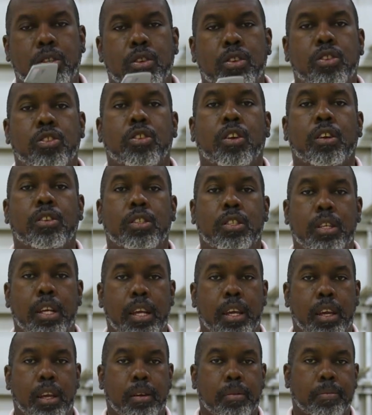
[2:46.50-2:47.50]
going to start
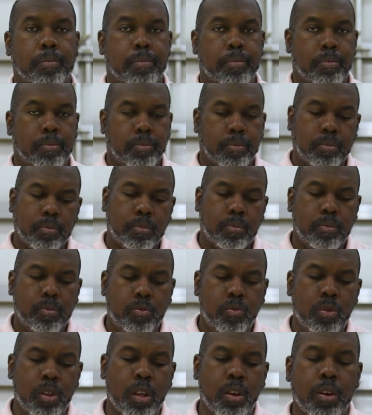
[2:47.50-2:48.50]
sinking.
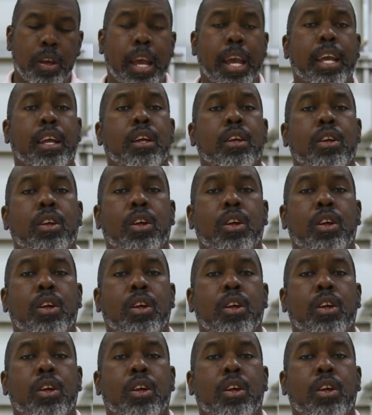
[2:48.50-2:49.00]
Okay.